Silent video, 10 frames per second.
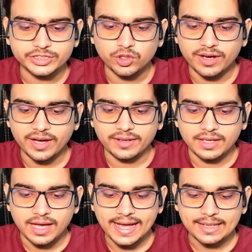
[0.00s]
so I
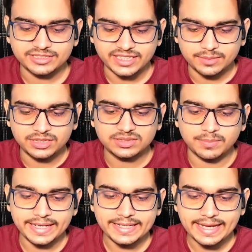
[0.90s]
have set up this
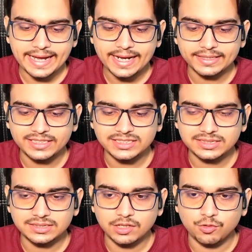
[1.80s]
mic and
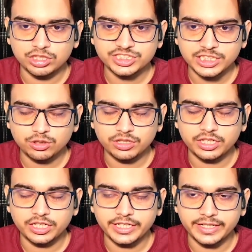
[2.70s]
the voice that you're
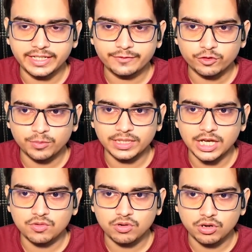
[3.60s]
hearing from
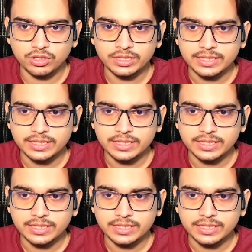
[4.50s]
now on,